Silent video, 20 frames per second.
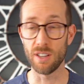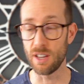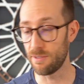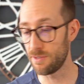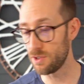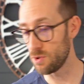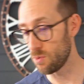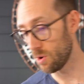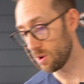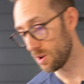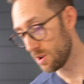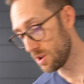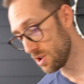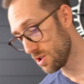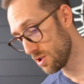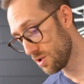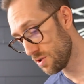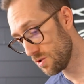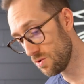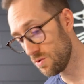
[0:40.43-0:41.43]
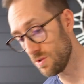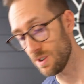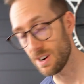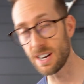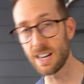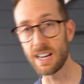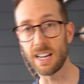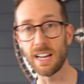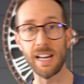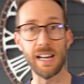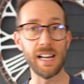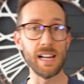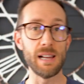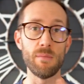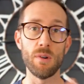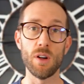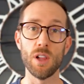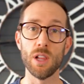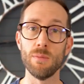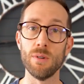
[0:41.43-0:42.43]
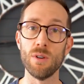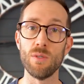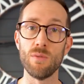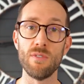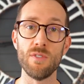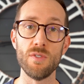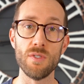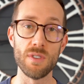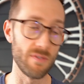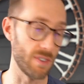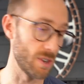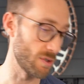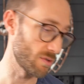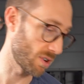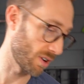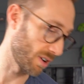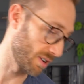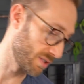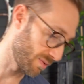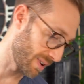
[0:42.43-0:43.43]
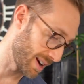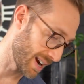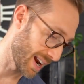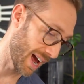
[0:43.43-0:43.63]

If you are new, uh, I am all about reviewing video cards right